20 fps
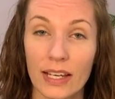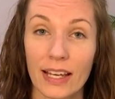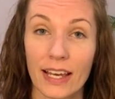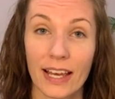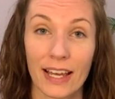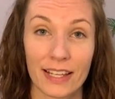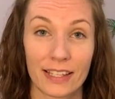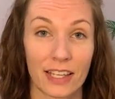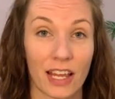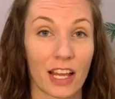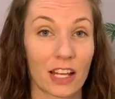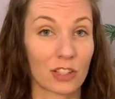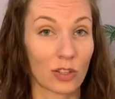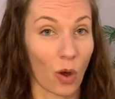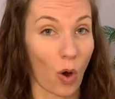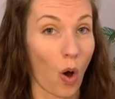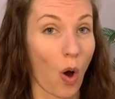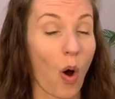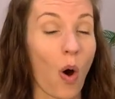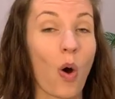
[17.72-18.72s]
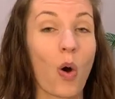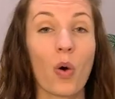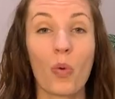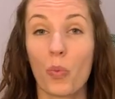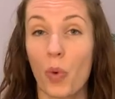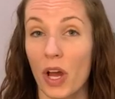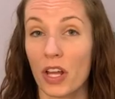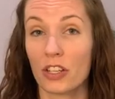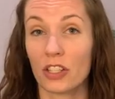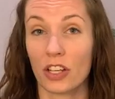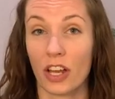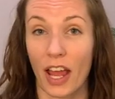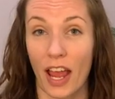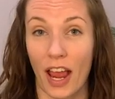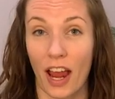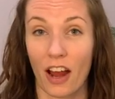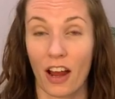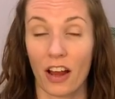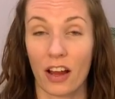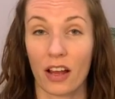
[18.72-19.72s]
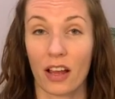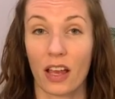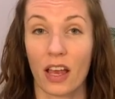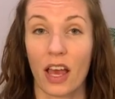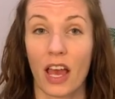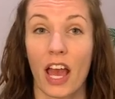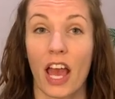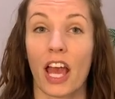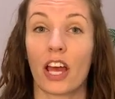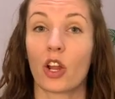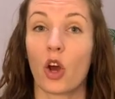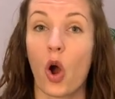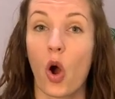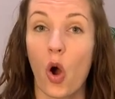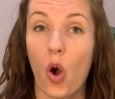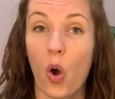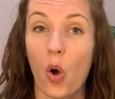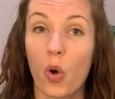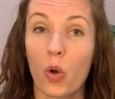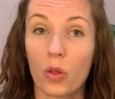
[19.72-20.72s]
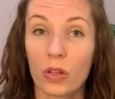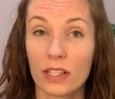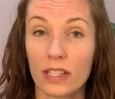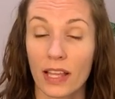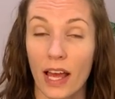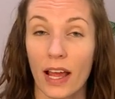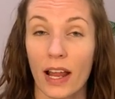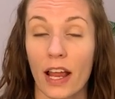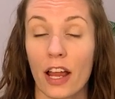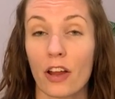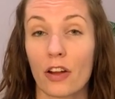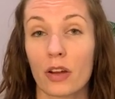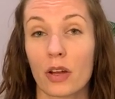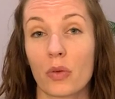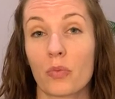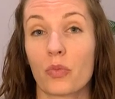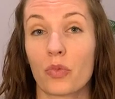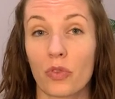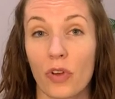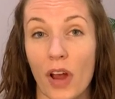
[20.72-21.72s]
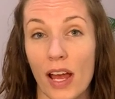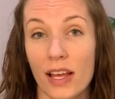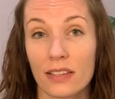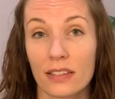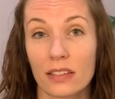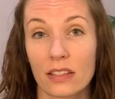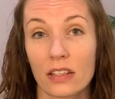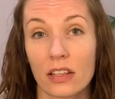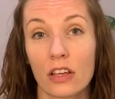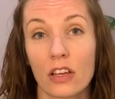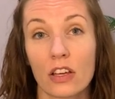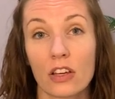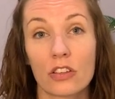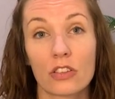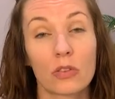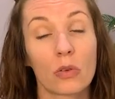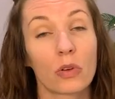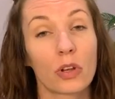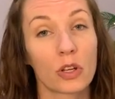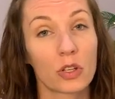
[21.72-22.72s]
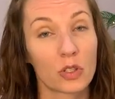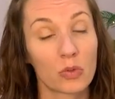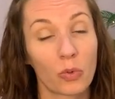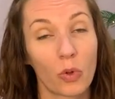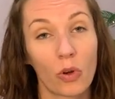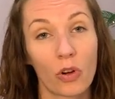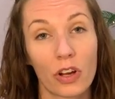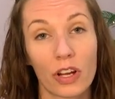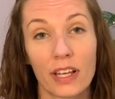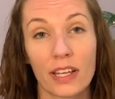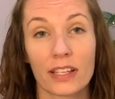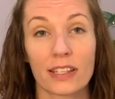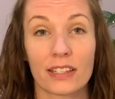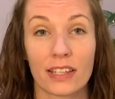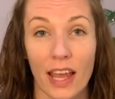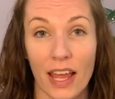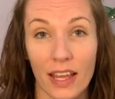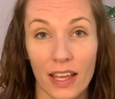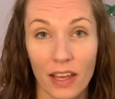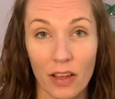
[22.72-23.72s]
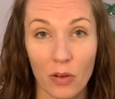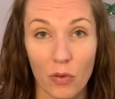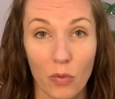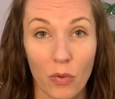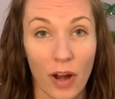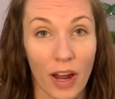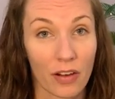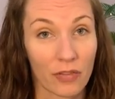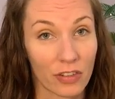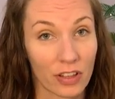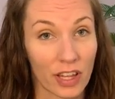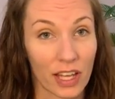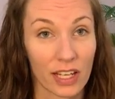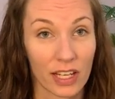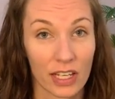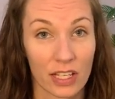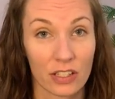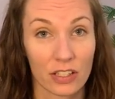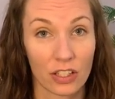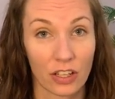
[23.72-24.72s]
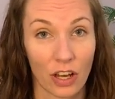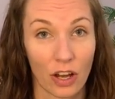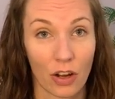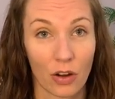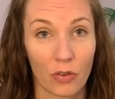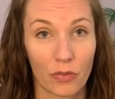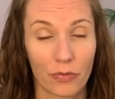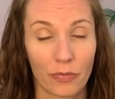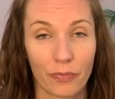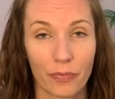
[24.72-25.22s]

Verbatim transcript: It takes a whole bunch of air and holds that air compressed so an explorer can take it wherever they need to go.